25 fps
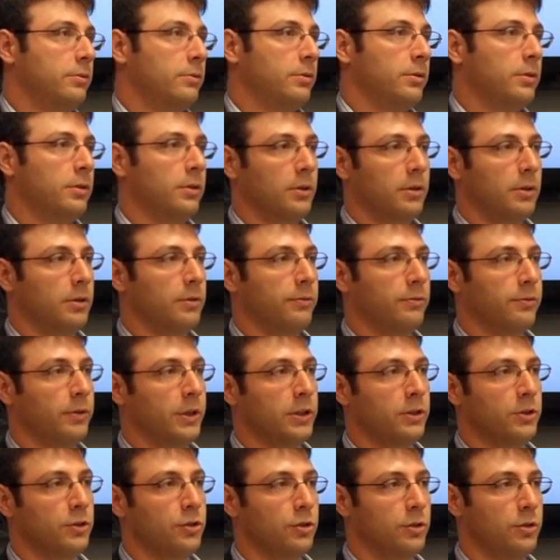the
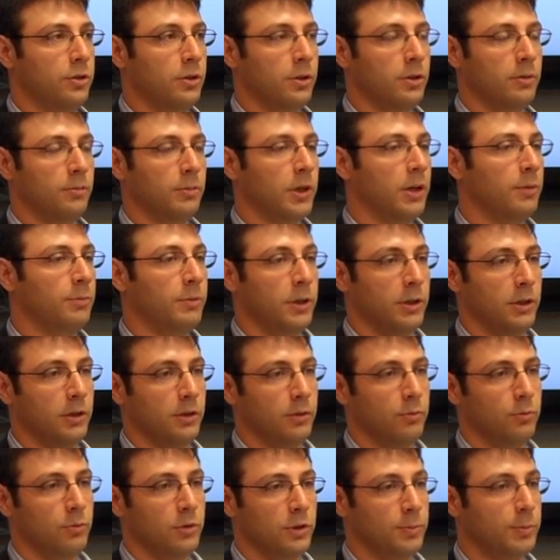French company that
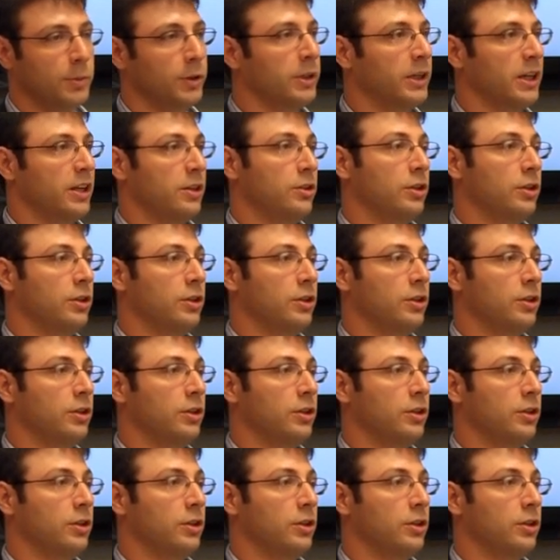is building it,